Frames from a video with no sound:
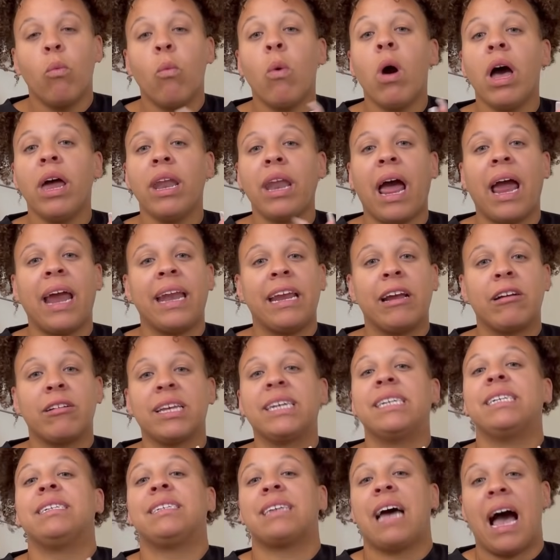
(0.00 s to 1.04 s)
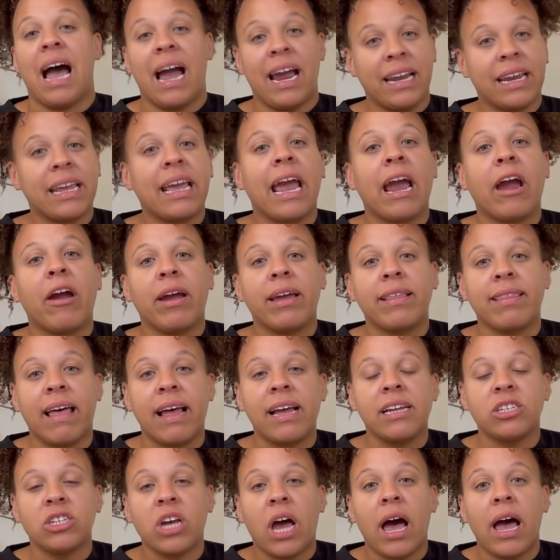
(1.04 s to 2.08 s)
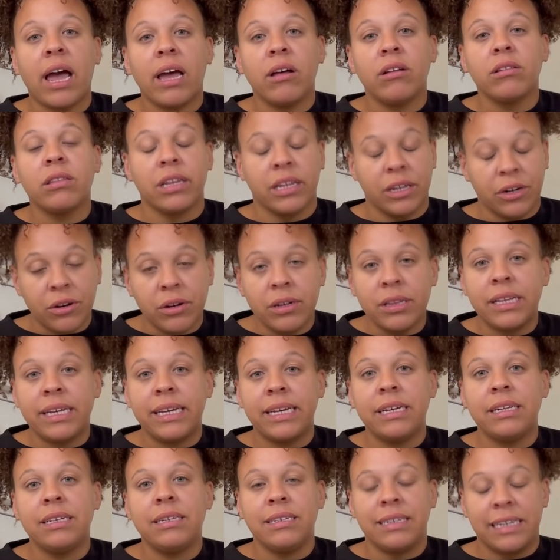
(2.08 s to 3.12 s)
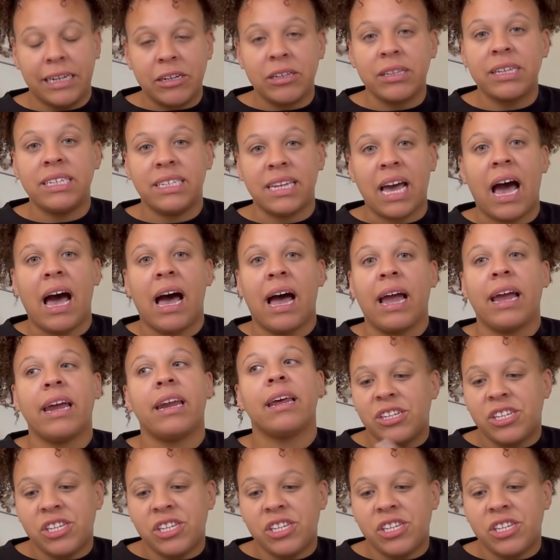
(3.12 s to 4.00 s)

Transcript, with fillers: One, I nearly died carrying that child, literally nearly died.